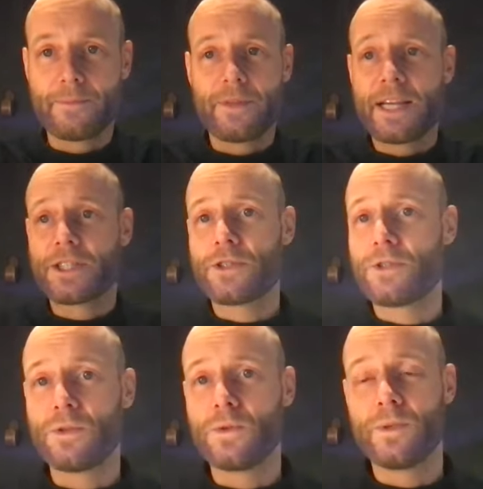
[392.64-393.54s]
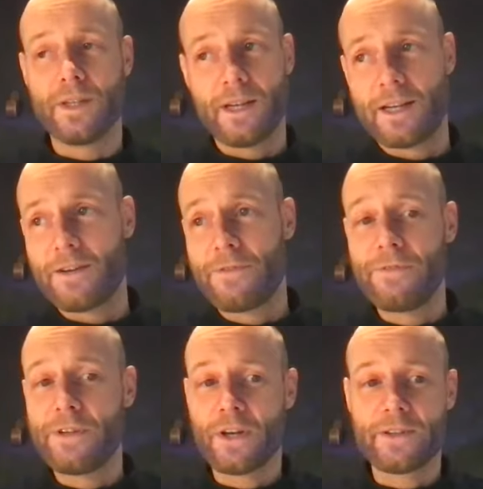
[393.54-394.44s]
thanks to
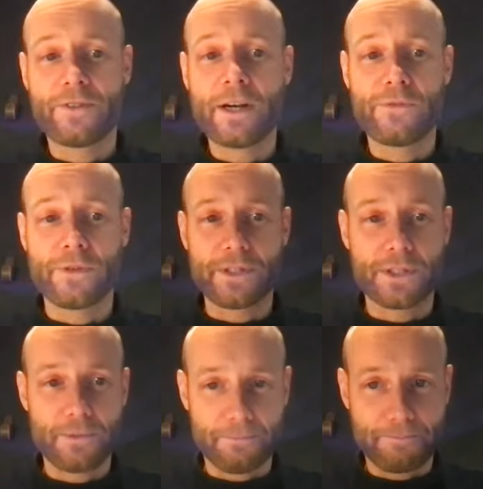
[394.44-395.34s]
1,500 crowdfunders.